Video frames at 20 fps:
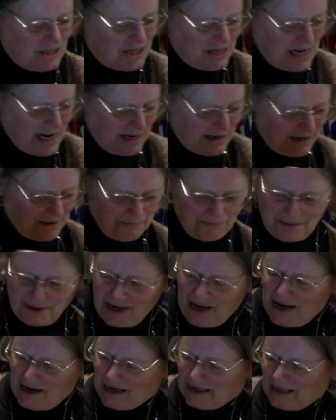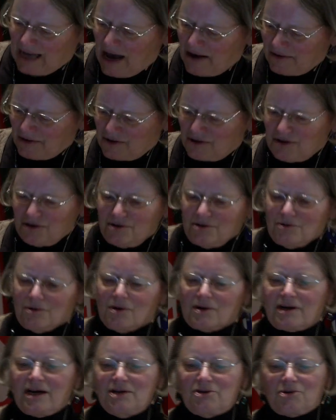data. And it allowed us to do all
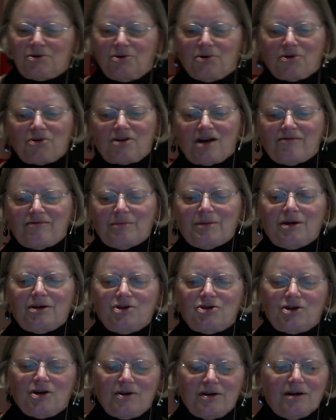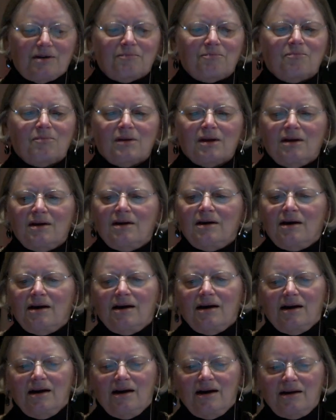kinds of cool stuff I'm going to show you.
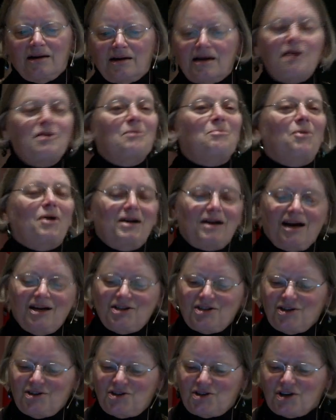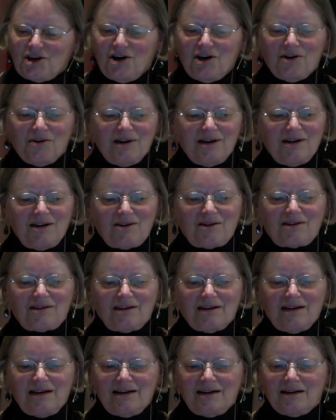And another point I should show is
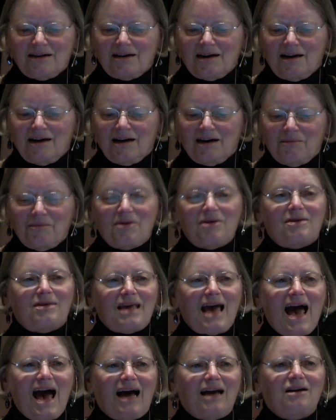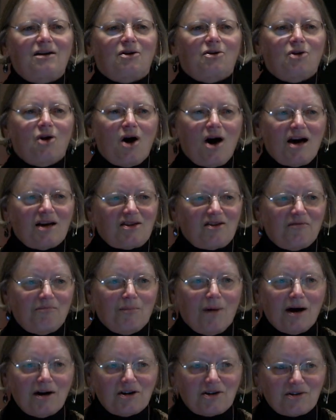the sad loss of
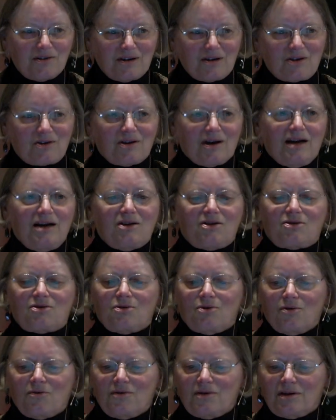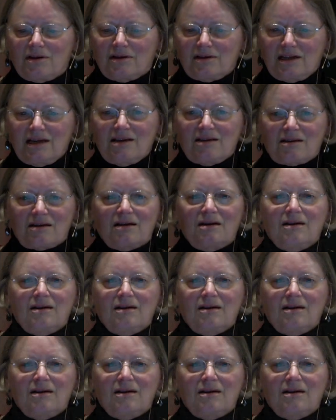monitoring sites over these